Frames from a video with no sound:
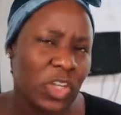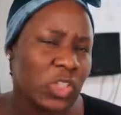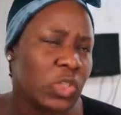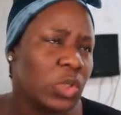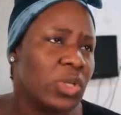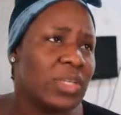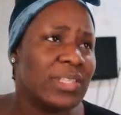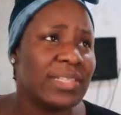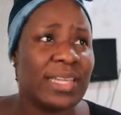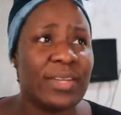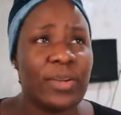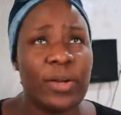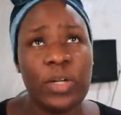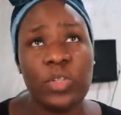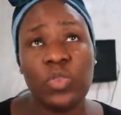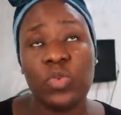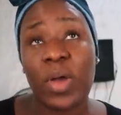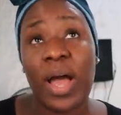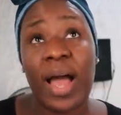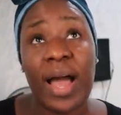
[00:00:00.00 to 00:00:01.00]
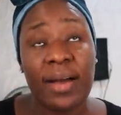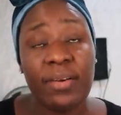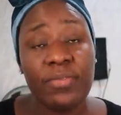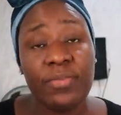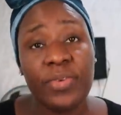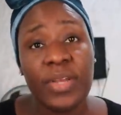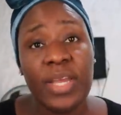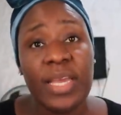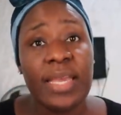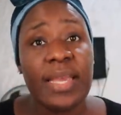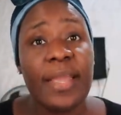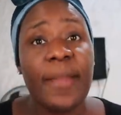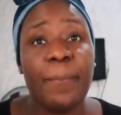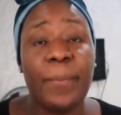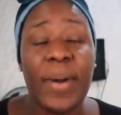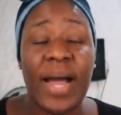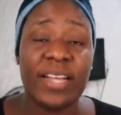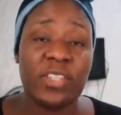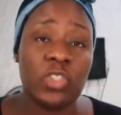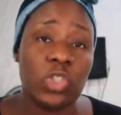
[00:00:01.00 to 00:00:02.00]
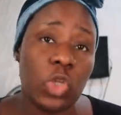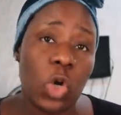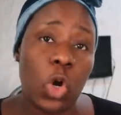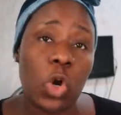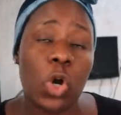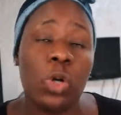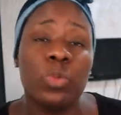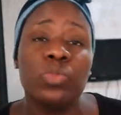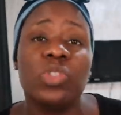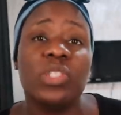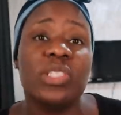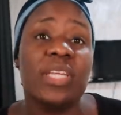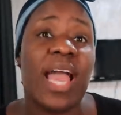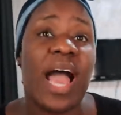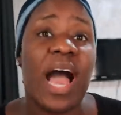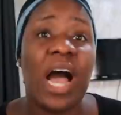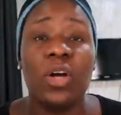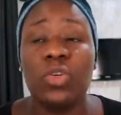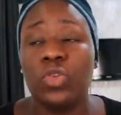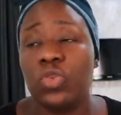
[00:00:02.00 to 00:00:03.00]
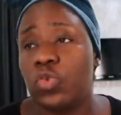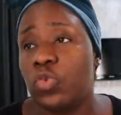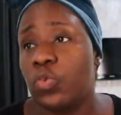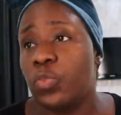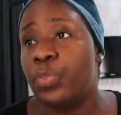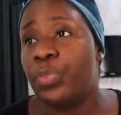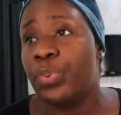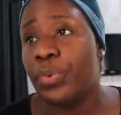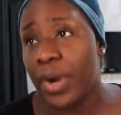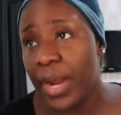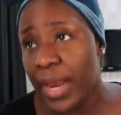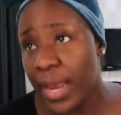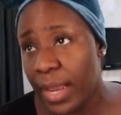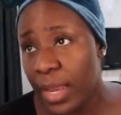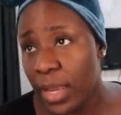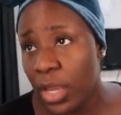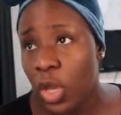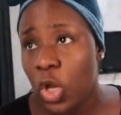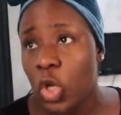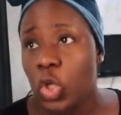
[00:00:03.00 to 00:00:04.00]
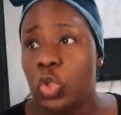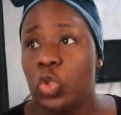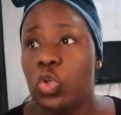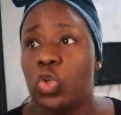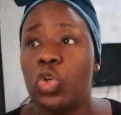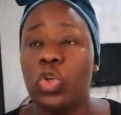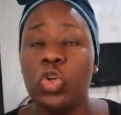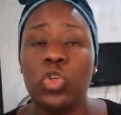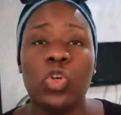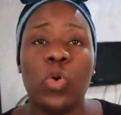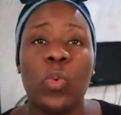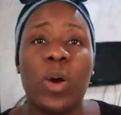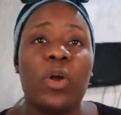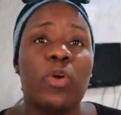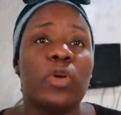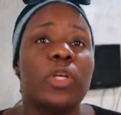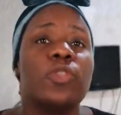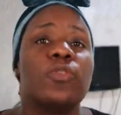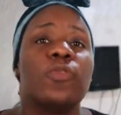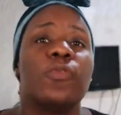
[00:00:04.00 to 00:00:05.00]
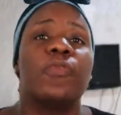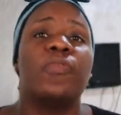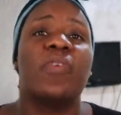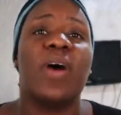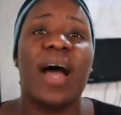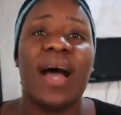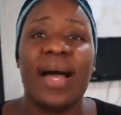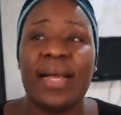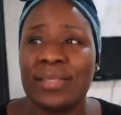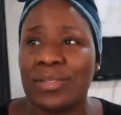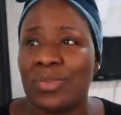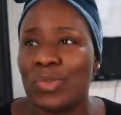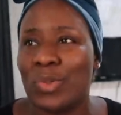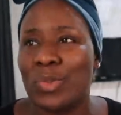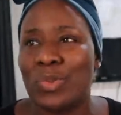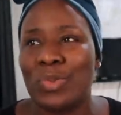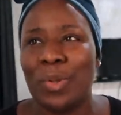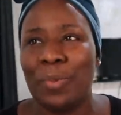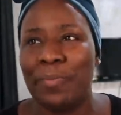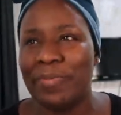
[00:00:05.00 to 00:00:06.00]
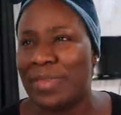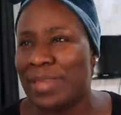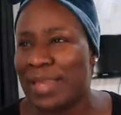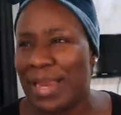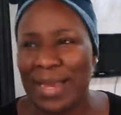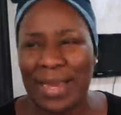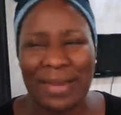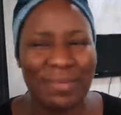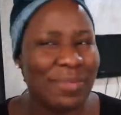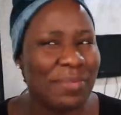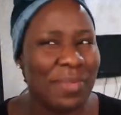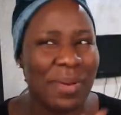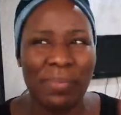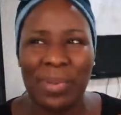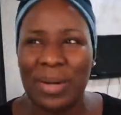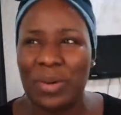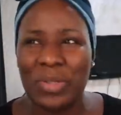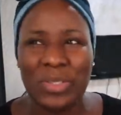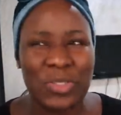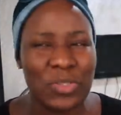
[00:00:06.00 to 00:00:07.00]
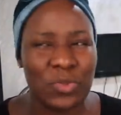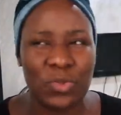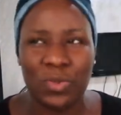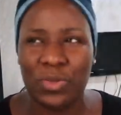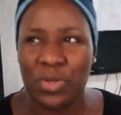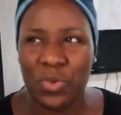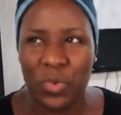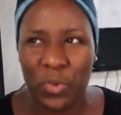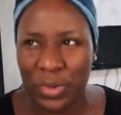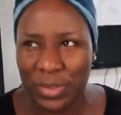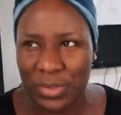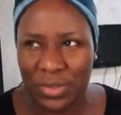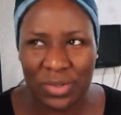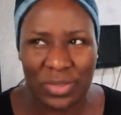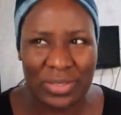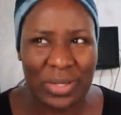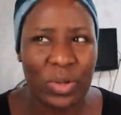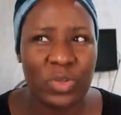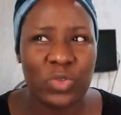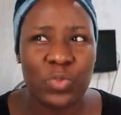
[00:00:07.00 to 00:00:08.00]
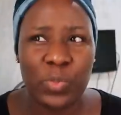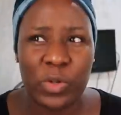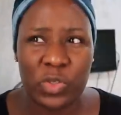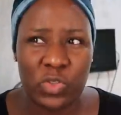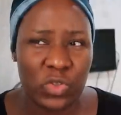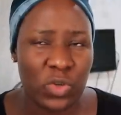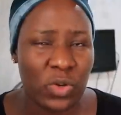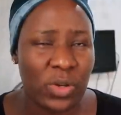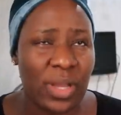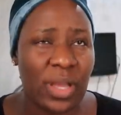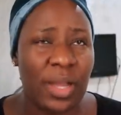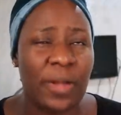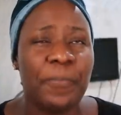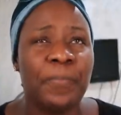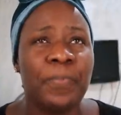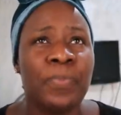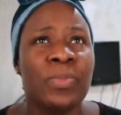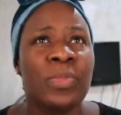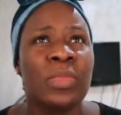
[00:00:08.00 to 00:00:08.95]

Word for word: they just told us that they're going to have a pastor come to the house to pray, you know, so we're going to fast or something. I can't remember what the story was because I was much younger.